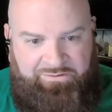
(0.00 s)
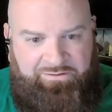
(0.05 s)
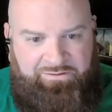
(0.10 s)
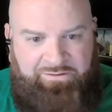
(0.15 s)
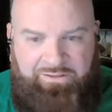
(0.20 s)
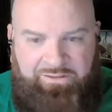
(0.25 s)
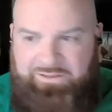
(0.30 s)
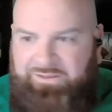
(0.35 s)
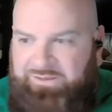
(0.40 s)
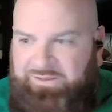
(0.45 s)

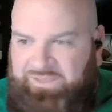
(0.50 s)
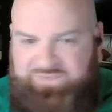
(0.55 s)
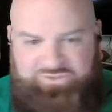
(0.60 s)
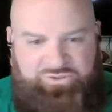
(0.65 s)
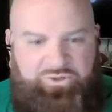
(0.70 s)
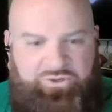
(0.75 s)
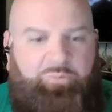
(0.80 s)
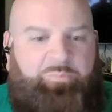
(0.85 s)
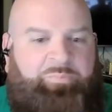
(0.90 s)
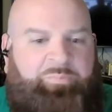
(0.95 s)
Because
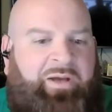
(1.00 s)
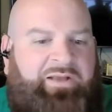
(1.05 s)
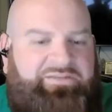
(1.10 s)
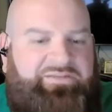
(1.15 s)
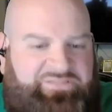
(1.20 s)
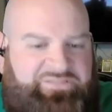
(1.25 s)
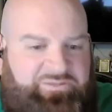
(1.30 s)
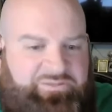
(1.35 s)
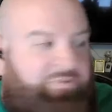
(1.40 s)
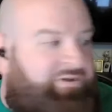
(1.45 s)
you don't
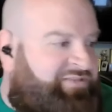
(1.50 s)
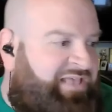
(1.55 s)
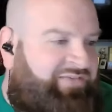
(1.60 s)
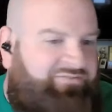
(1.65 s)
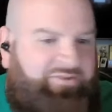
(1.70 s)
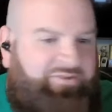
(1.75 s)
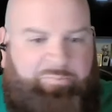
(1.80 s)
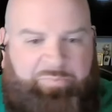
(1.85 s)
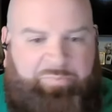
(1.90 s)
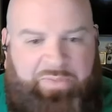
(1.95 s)
punch someone because they
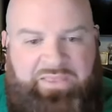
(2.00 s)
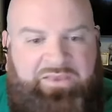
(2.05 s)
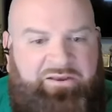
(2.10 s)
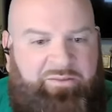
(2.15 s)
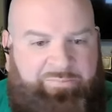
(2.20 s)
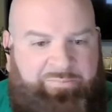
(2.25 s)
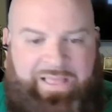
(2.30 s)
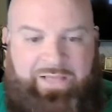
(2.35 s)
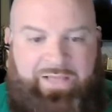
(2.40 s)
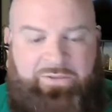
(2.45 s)
have an
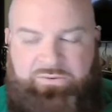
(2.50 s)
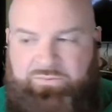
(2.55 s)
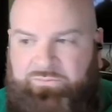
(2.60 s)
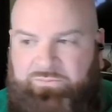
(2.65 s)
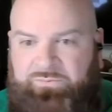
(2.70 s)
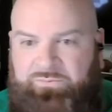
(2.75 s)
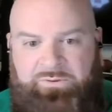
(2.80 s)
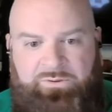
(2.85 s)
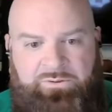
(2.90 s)
opinion about you.